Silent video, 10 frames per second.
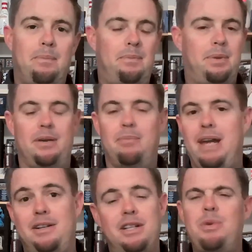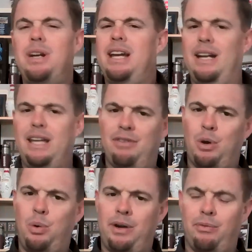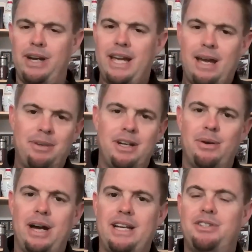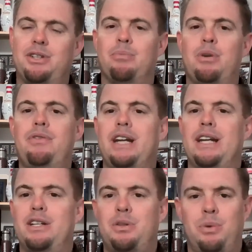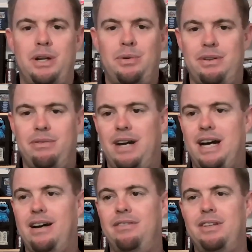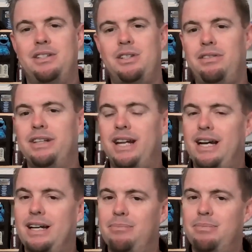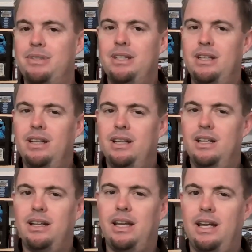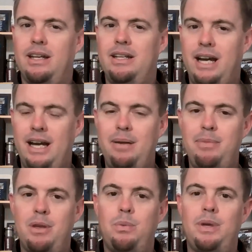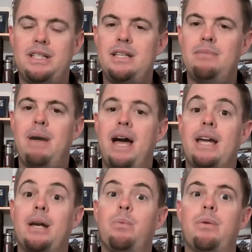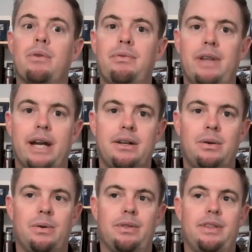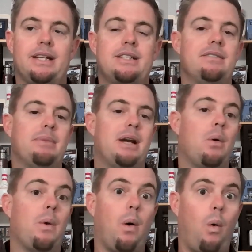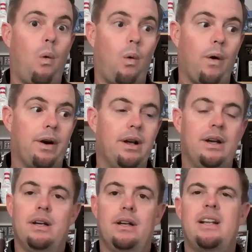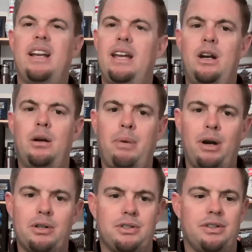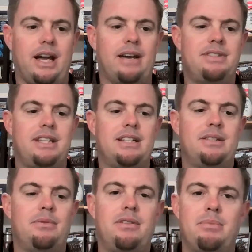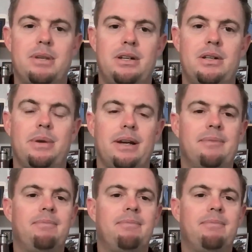But man, just want to kind of give a quick recap. As you're moving into 2025, it's oftentimes a time that we sit back and we reflect on things that have been going on in our personal lives, things that we've been doing,